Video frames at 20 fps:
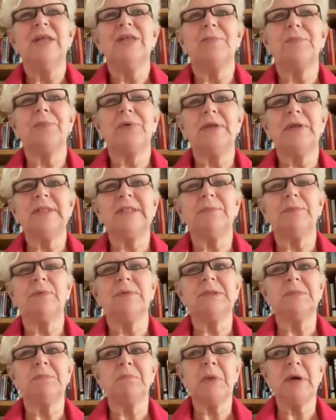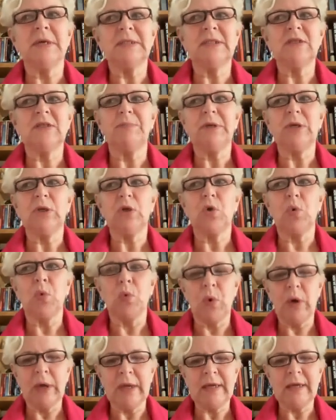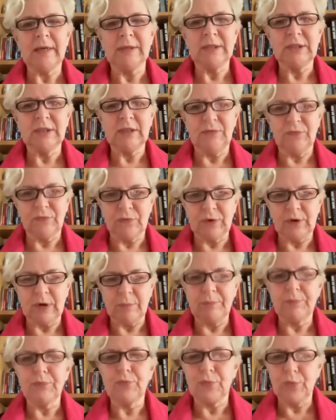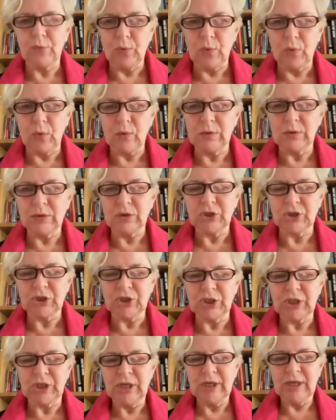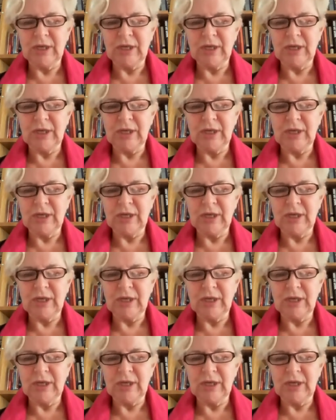the principles must have been quite a different approach